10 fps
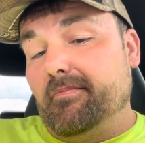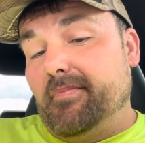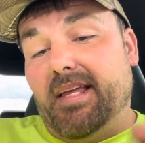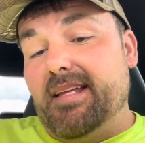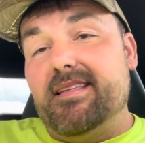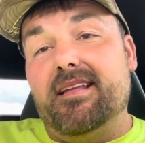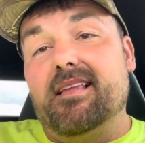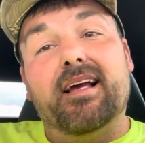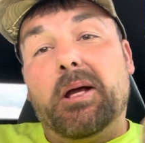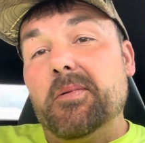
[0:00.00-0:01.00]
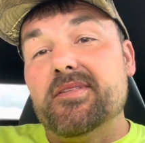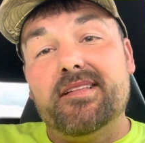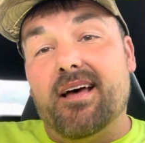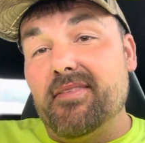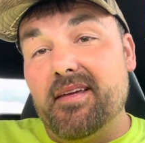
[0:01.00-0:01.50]
It did it like it was
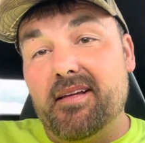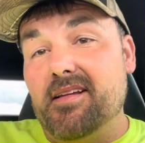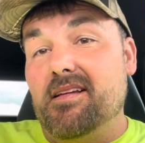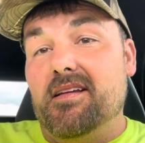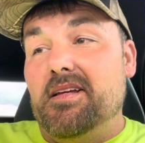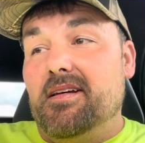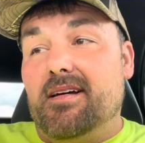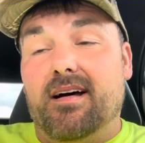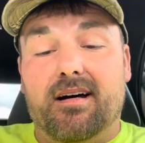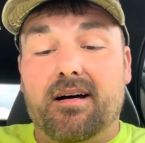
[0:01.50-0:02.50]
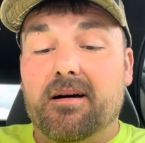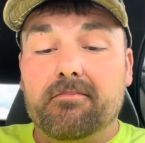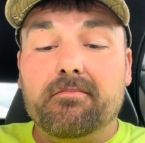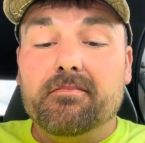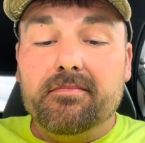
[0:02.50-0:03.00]
nothing.
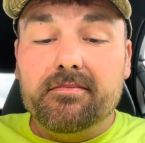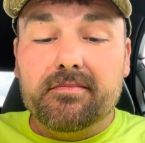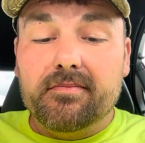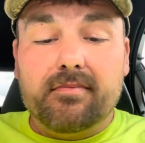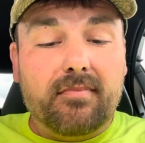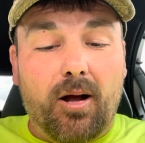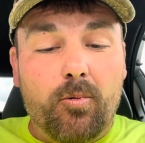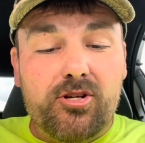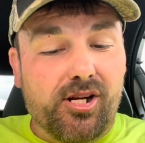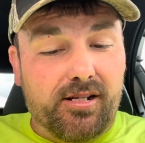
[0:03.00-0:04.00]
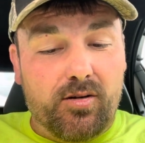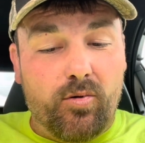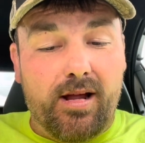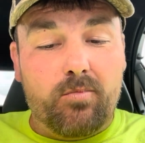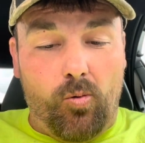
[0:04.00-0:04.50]
I wish I could have
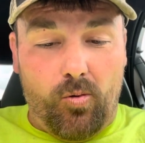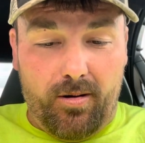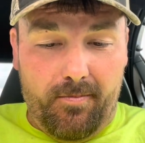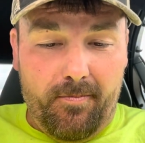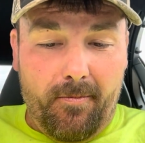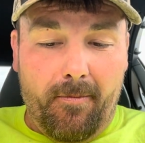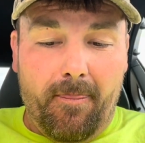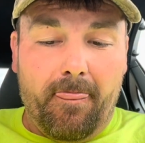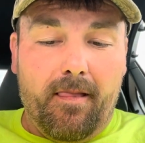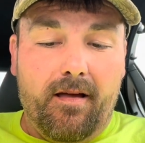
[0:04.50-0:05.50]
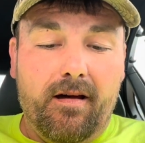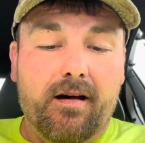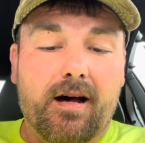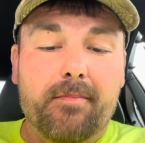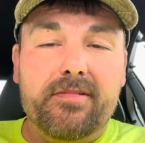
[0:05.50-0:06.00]
ran more.
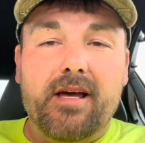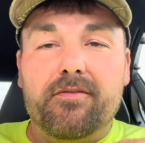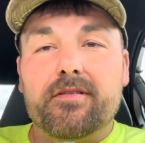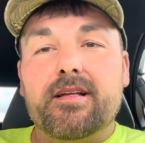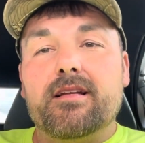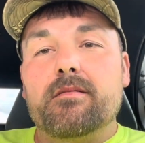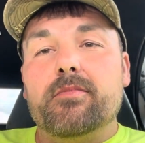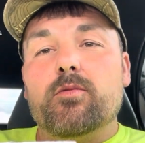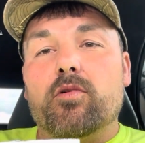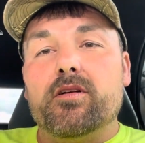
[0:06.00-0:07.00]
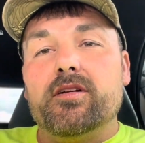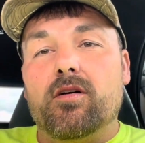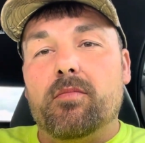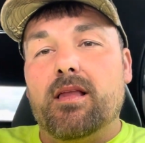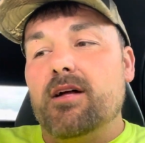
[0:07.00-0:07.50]
I'm definitely gonna be working
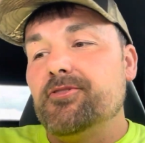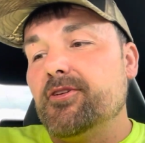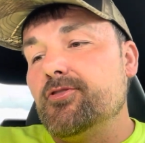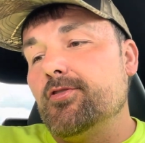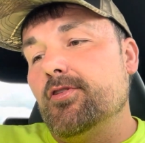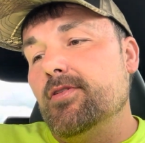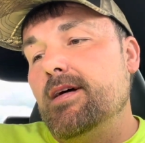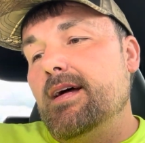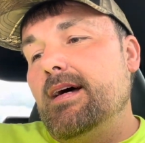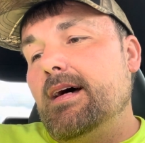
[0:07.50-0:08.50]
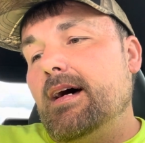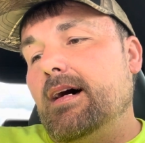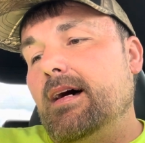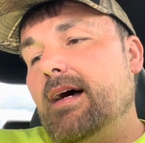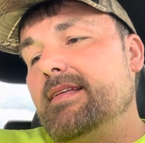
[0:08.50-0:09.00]
on my launch control.
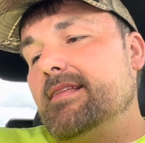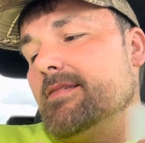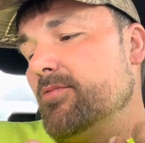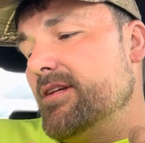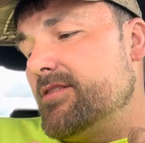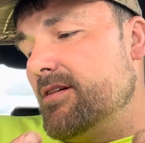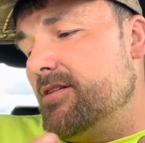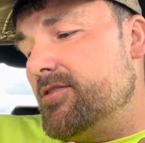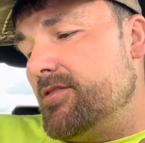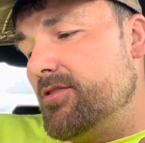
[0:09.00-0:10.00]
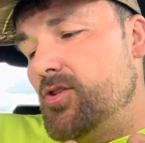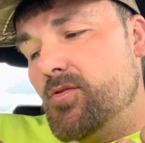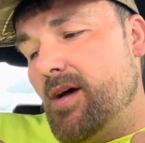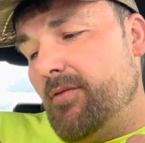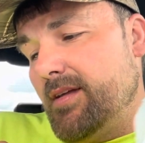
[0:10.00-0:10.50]
I did some research. You do
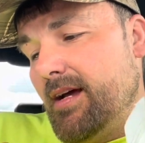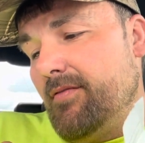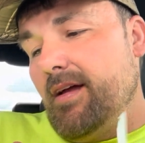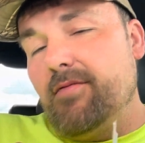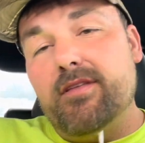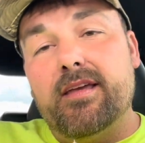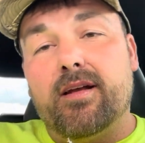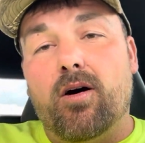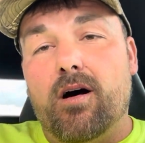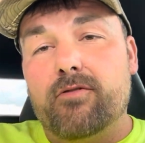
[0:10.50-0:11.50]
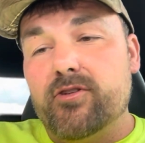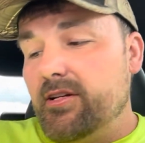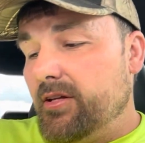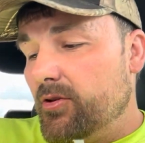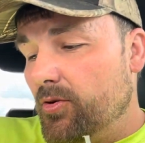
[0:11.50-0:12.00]
have to have everything off,
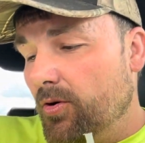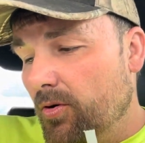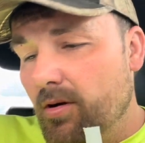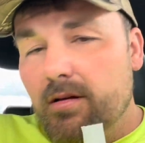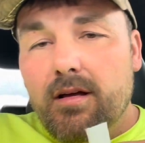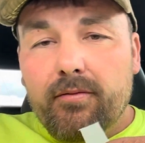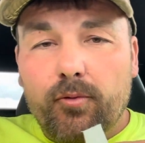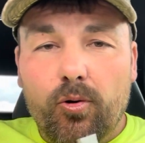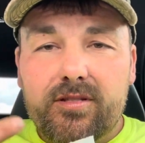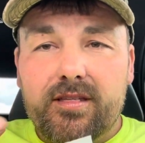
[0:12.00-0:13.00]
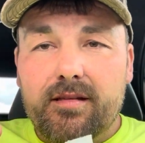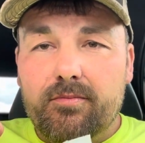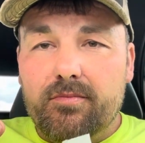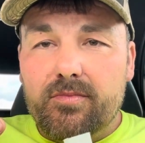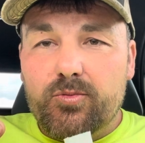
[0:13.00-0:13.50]
traction control, of course,
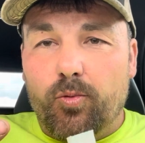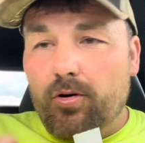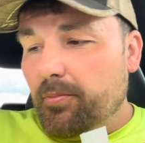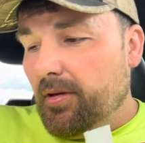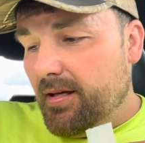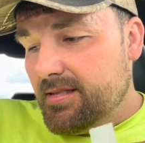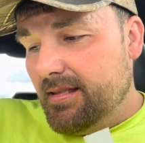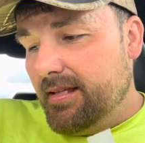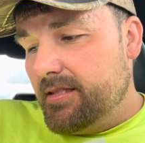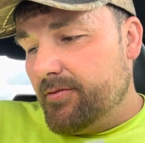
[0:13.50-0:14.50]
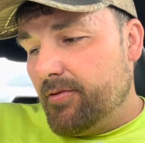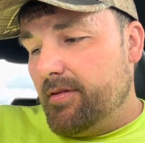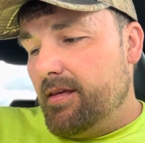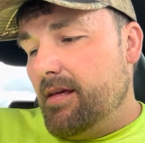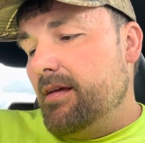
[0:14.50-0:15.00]
in Sport Plus, at least for
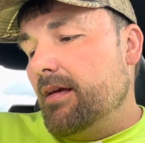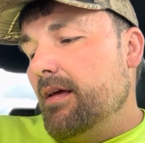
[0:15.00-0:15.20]
the